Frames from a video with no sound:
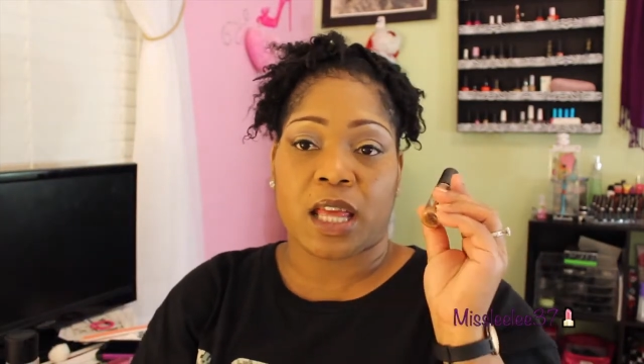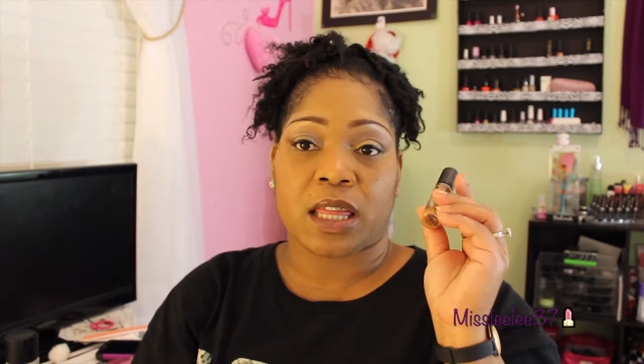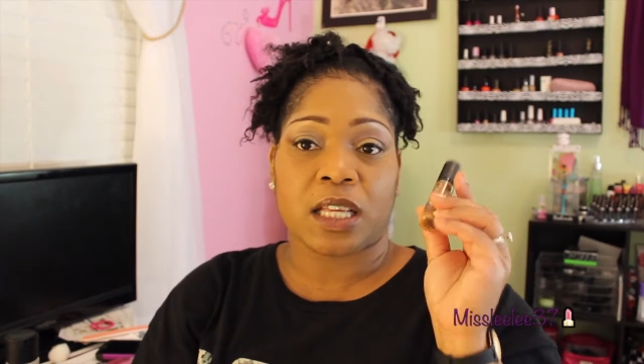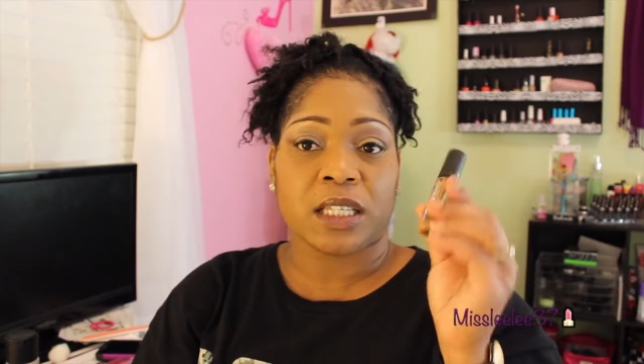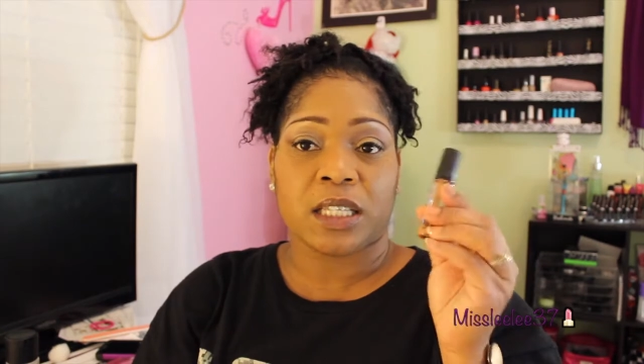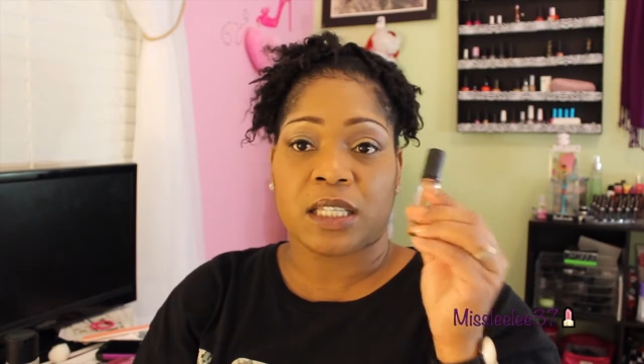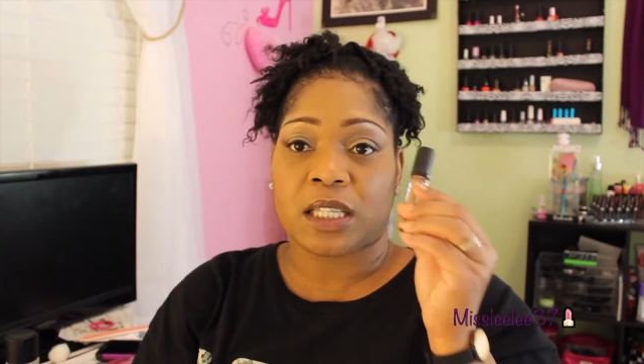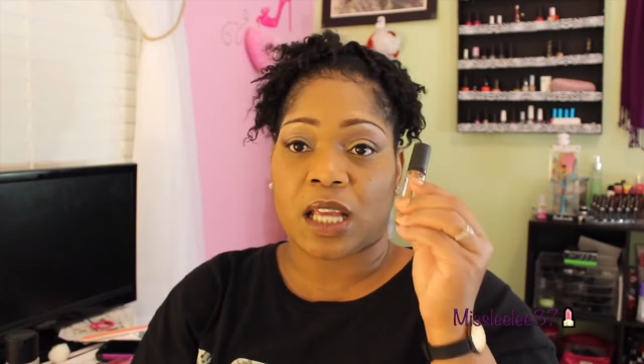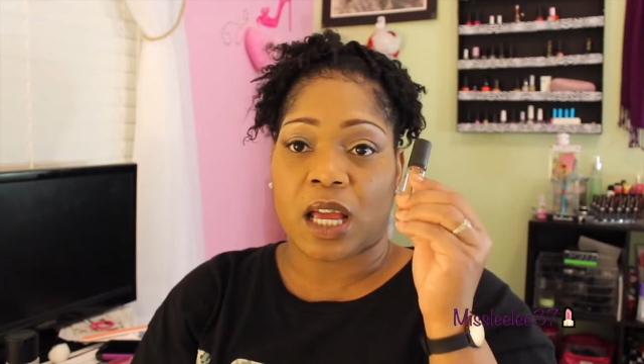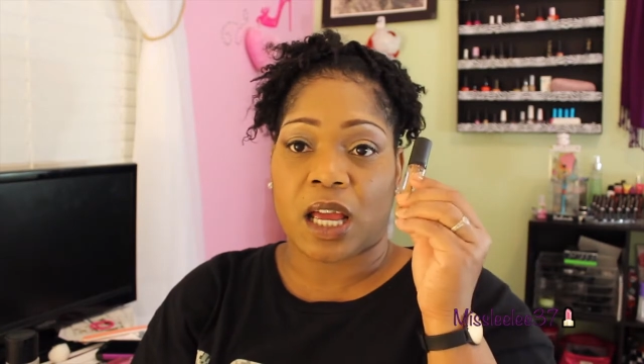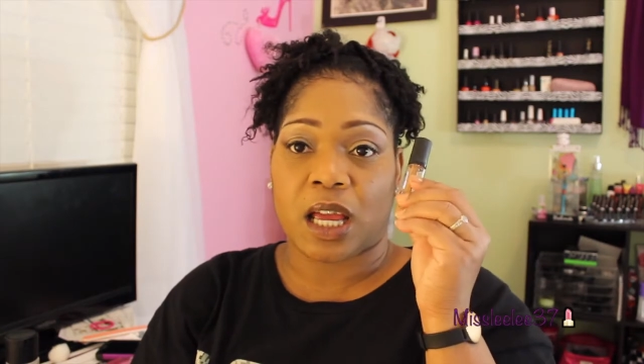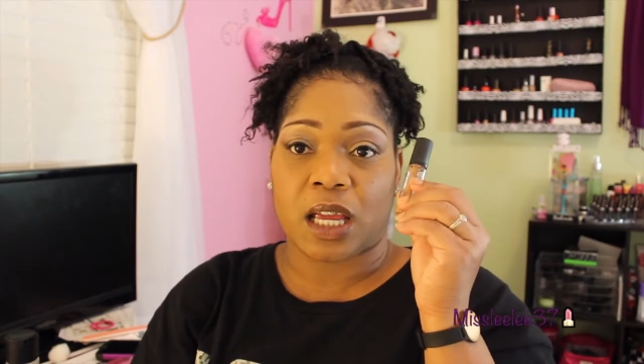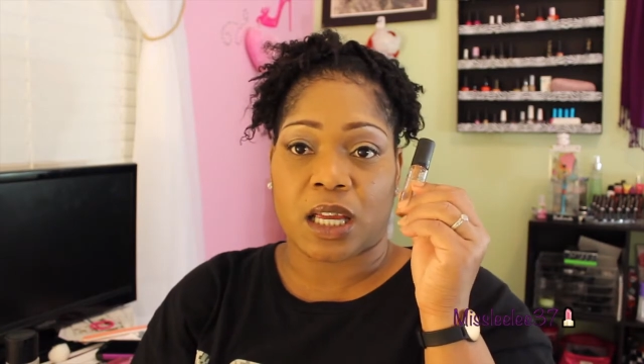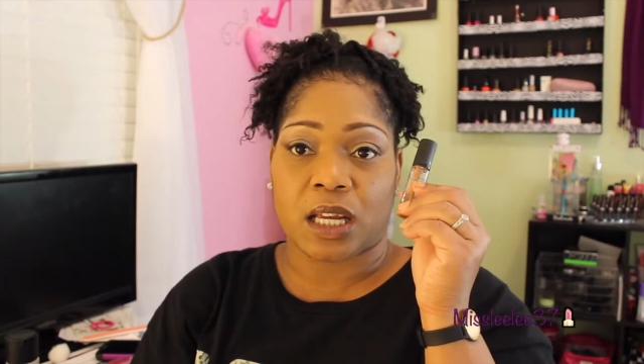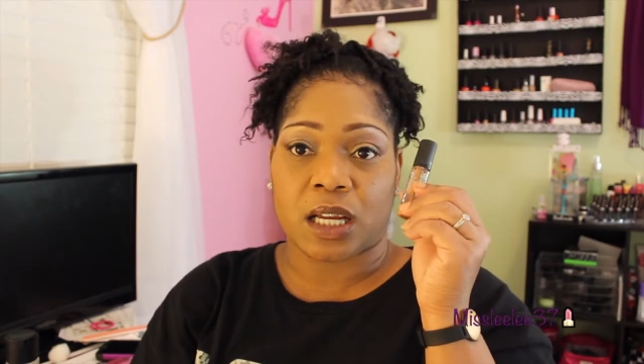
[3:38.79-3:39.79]
This is
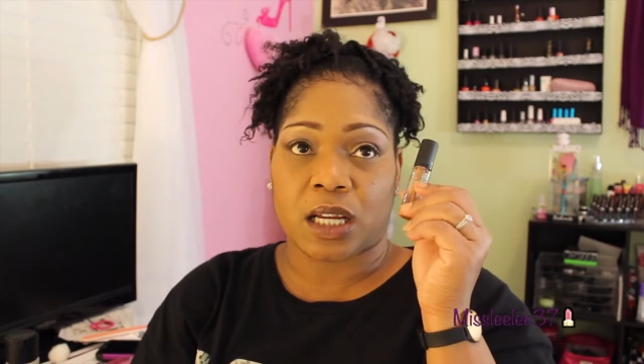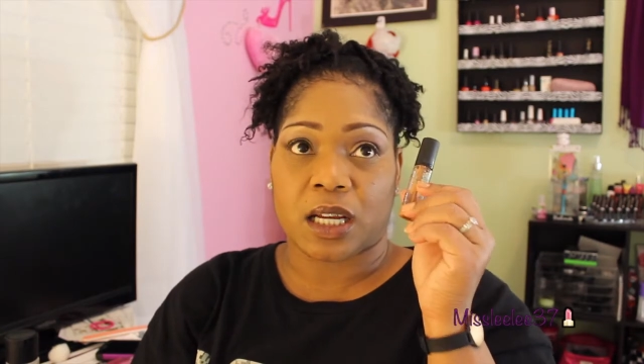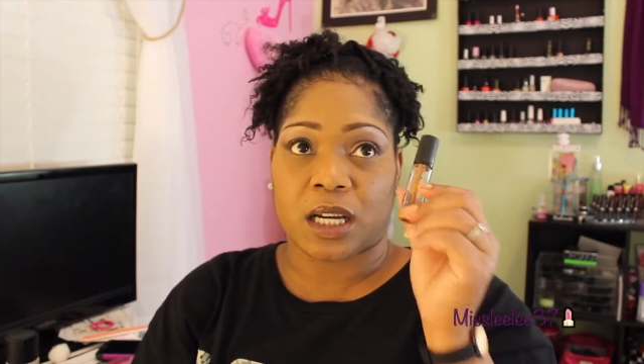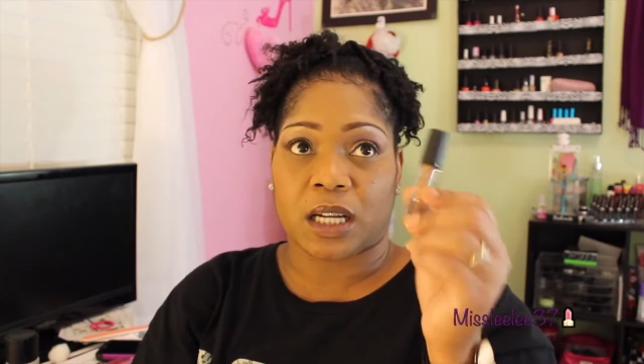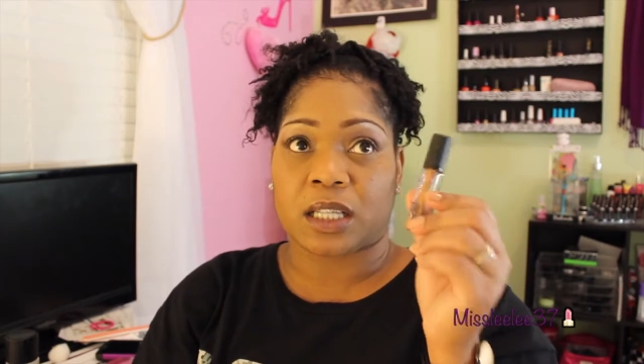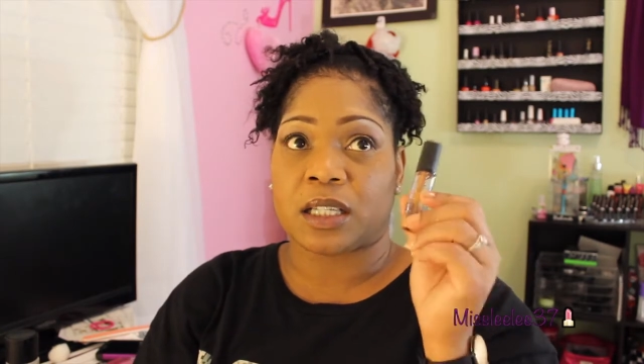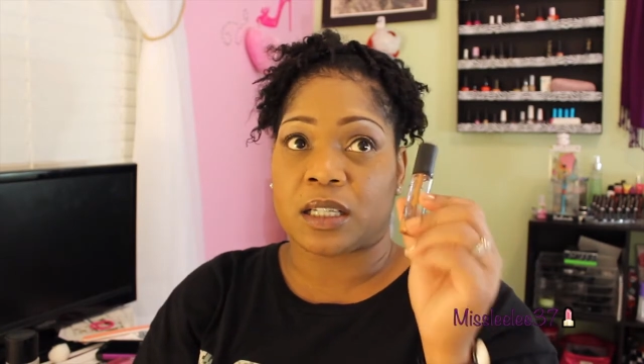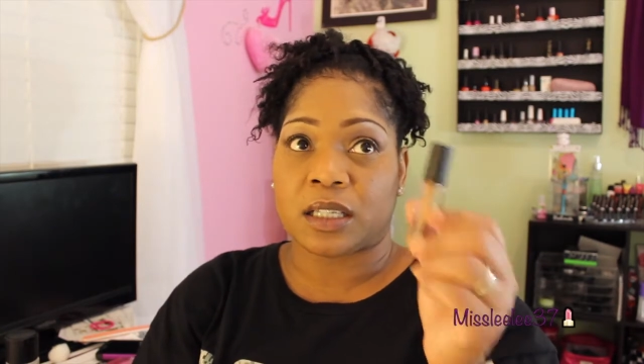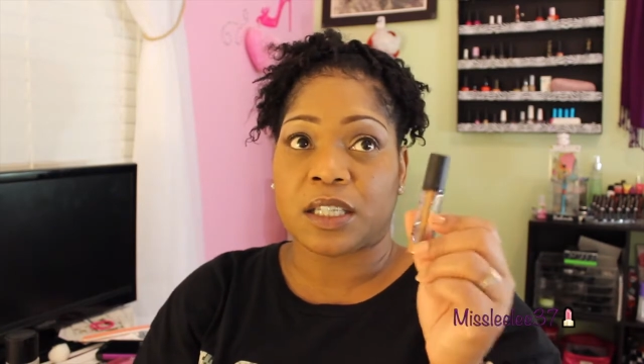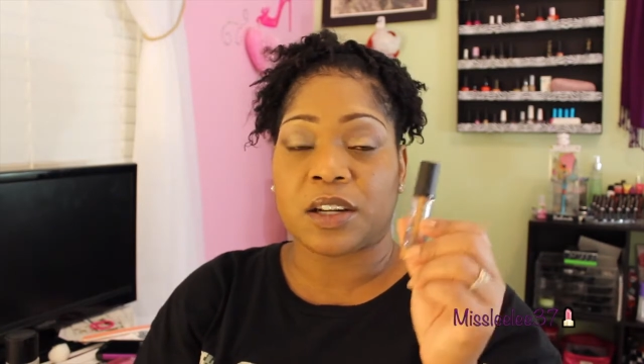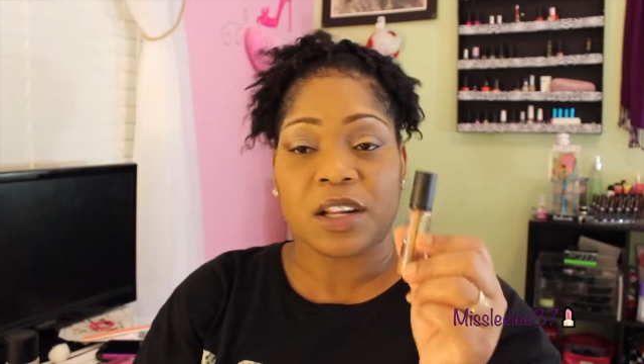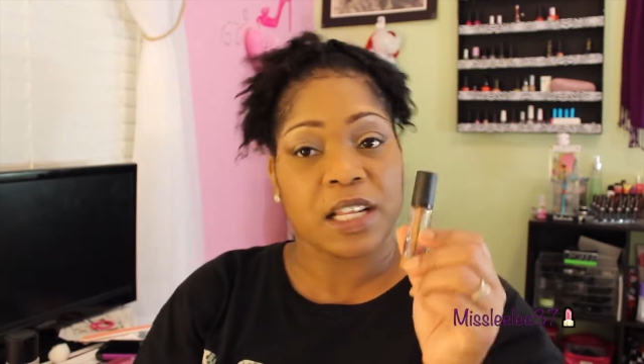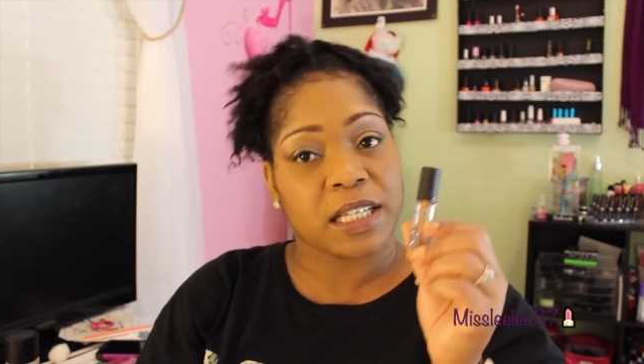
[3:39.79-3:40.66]
a concealer